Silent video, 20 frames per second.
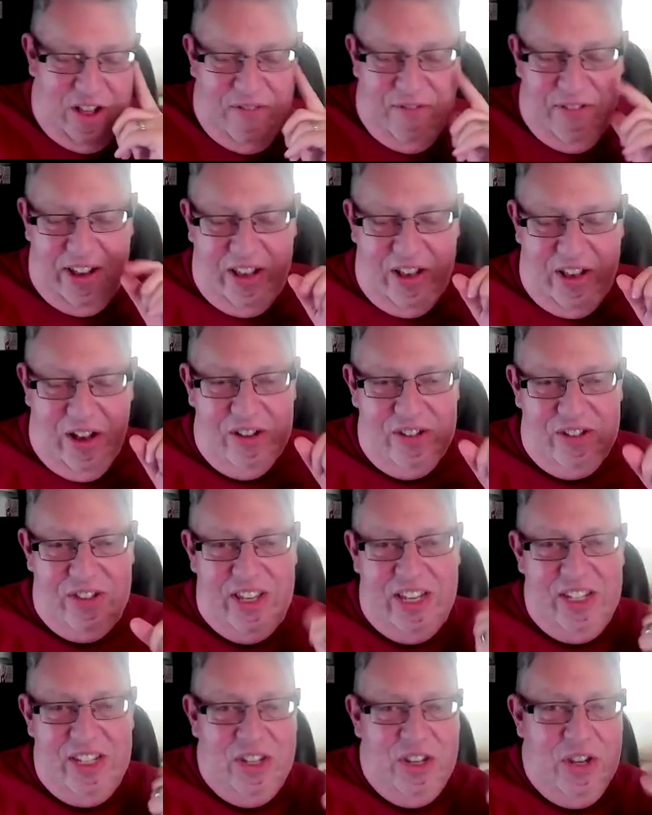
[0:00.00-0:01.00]
Sullivan
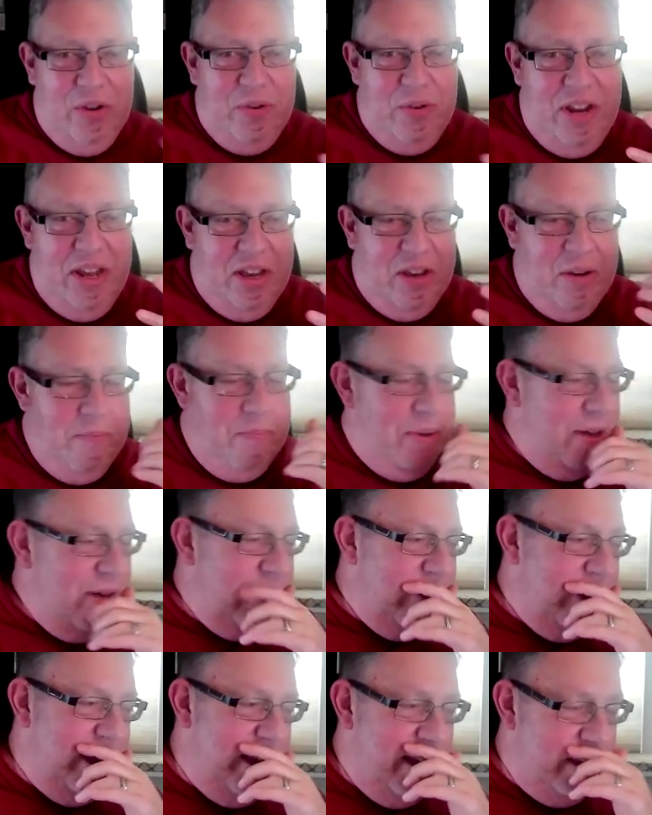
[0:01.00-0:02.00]
calls these unique
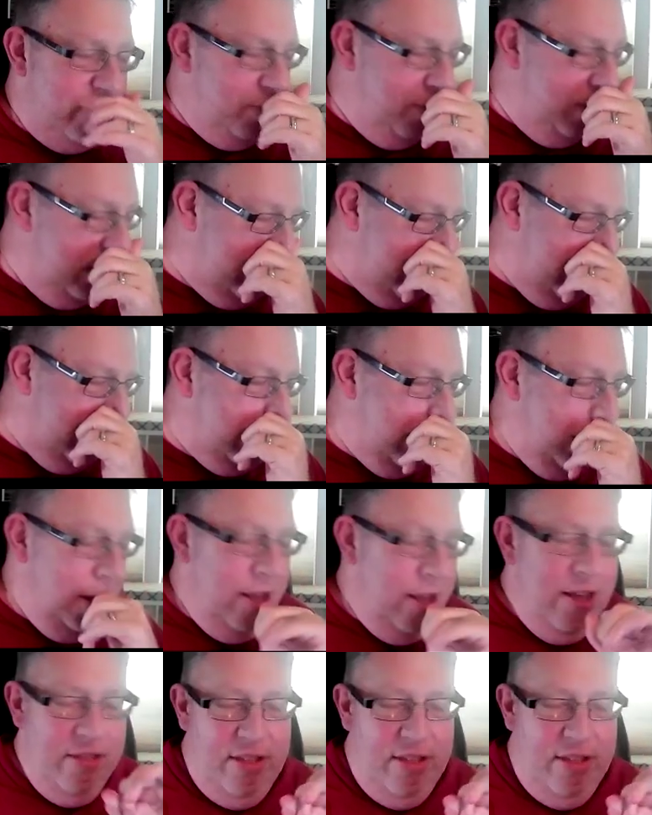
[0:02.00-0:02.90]
abilities, which is